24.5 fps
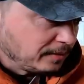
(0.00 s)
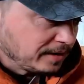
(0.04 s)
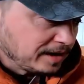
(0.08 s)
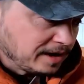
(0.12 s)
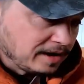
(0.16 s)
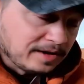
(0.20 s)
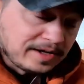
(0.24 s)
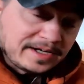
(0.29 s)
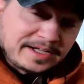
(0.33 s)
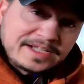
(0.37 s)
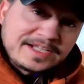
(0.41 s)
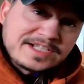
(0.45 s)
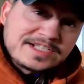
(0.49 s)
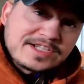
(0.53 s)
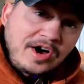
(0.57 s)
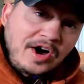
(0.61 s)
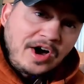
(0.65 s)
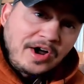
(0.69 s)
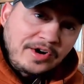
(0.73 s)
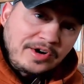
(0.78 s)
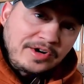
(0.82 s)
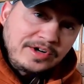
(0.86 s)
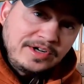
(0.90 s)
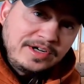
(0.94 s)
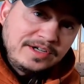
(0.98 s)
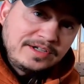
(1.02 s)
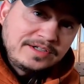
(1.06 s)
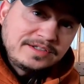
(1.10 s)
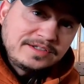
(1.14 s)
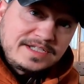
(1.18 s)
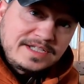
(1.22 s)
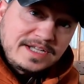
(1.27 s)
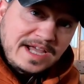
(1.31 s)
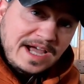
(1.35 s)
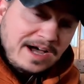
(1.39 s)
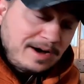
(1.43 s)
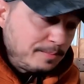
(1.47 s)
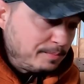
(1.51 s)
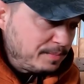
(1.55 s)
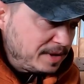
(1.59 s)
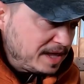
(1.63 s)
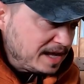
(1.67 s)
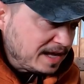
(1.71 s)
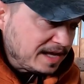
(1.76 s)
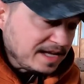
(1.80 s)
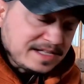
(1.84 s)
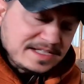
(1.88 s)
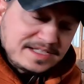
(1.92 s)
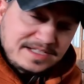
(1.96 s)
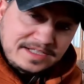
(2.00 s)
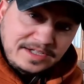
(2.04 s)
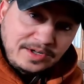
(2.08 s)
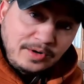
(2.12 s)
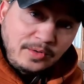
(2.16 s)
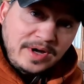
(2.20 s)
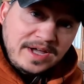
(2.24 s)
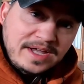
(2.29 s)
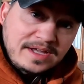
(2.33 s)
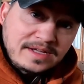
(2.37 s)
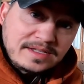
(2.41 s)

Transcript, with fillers: I want you to look at this udder, see how big it still